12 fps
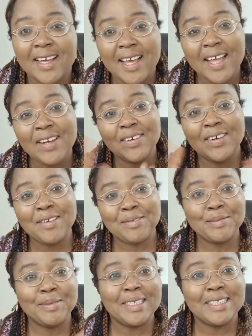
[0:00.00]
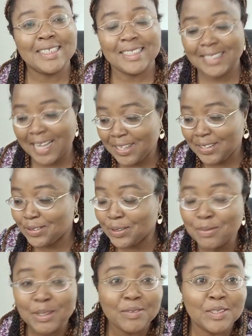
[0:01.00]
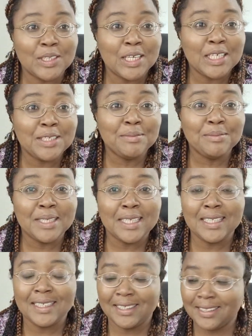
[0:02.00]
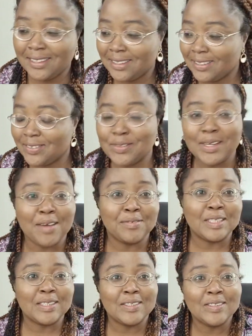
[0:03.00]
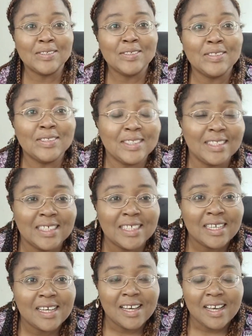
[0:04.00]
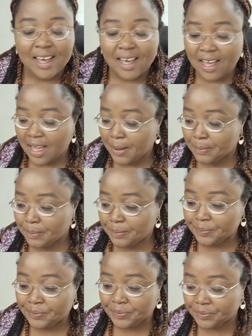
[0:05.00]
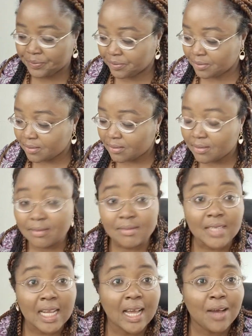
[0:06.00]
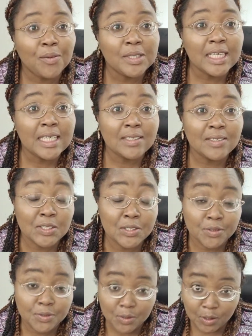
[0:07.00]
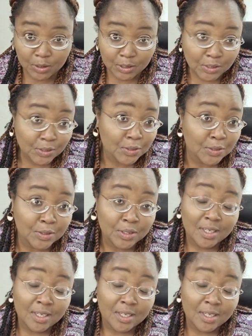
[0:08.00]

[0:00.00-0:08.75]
Hello, everybody. Thank you so much for joining me. Good afternoon. Um, I wanted us to continue